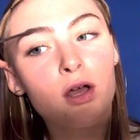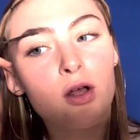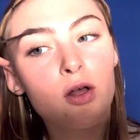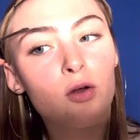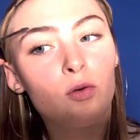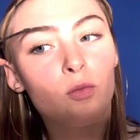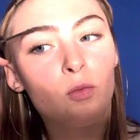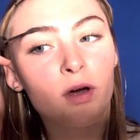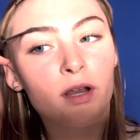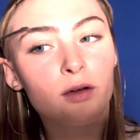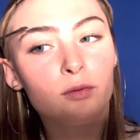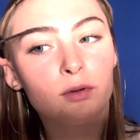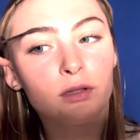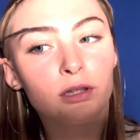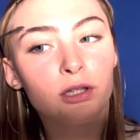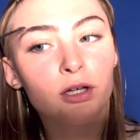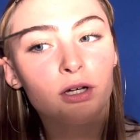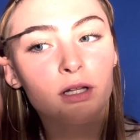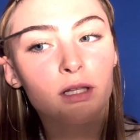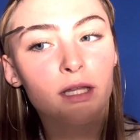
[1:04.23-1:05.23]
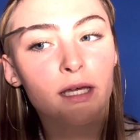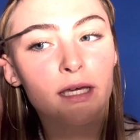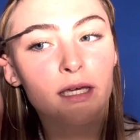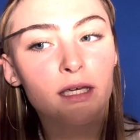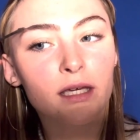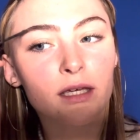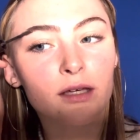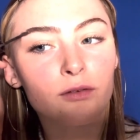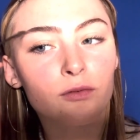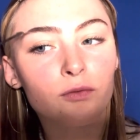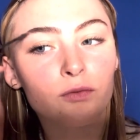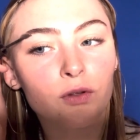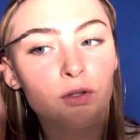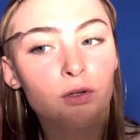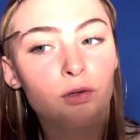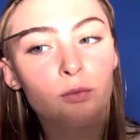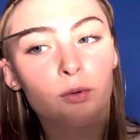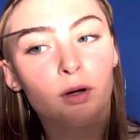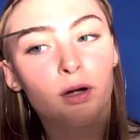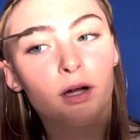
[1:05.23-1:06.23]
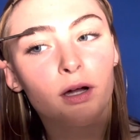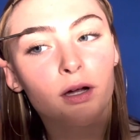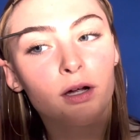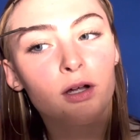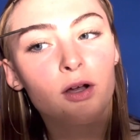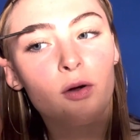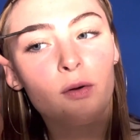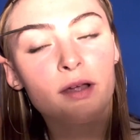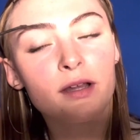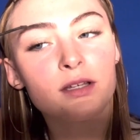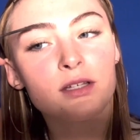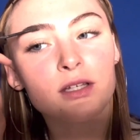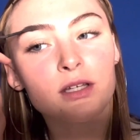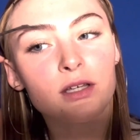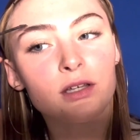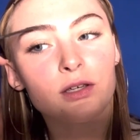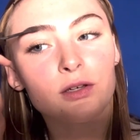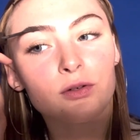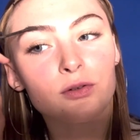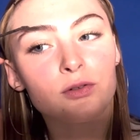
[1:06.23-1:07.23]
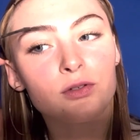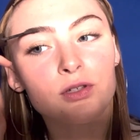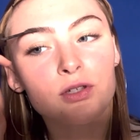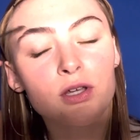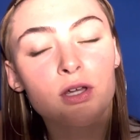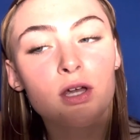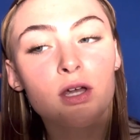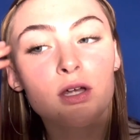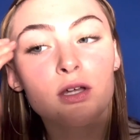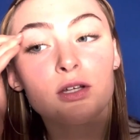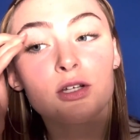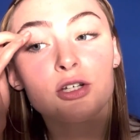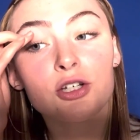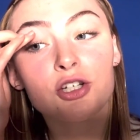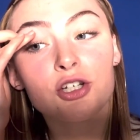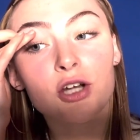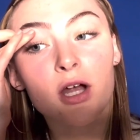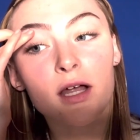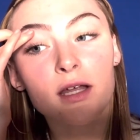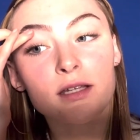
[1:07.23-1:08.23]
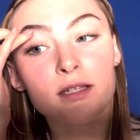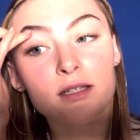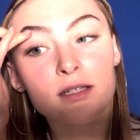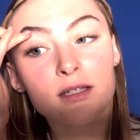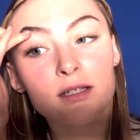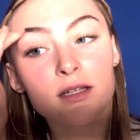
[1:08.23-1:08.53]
what it would look like if you were going to use just